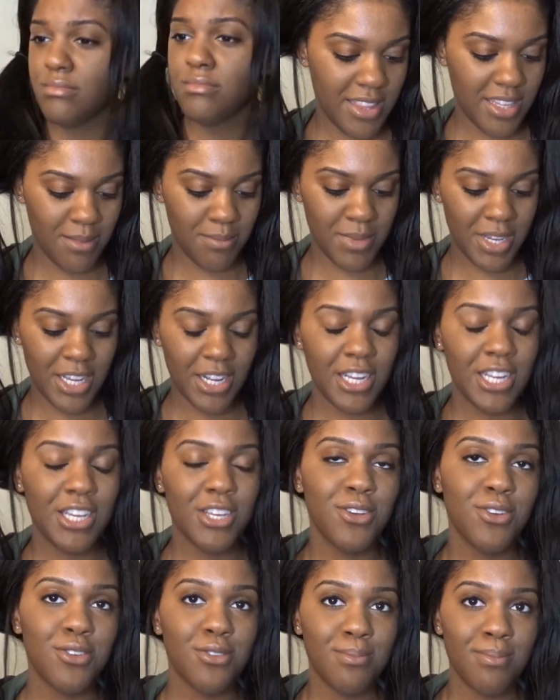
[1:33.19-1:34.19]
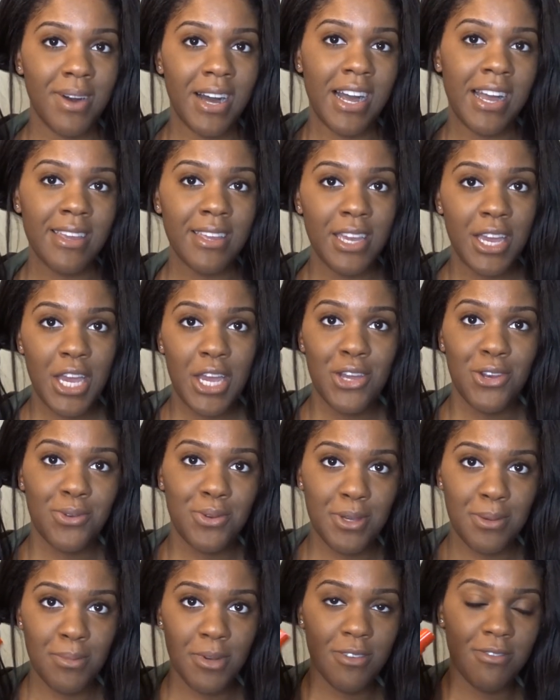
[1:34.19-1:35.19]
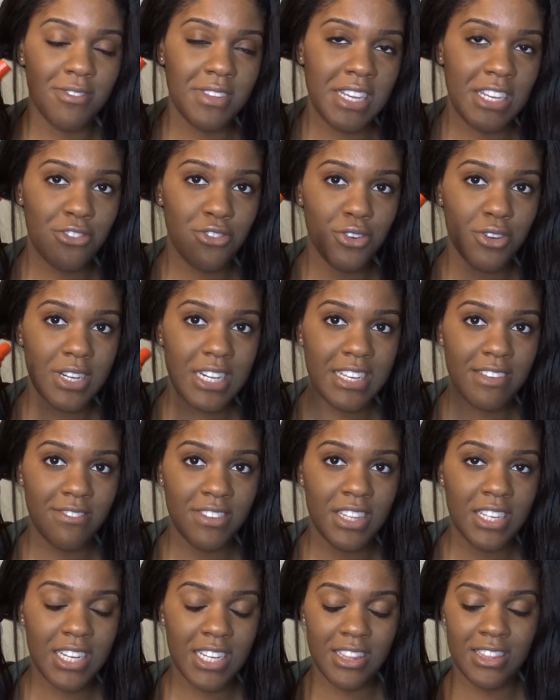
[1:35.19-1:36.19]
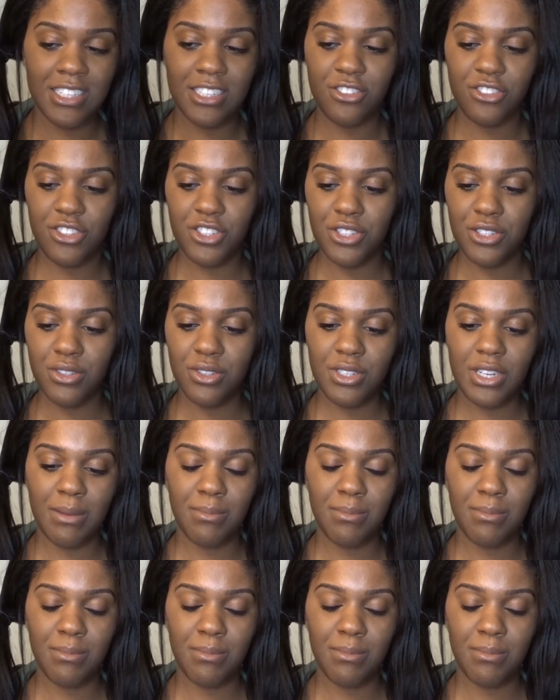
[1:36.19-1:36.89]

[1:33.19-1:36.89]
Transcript: And I'm gonna use my Cream of Nature leave-in conditioner.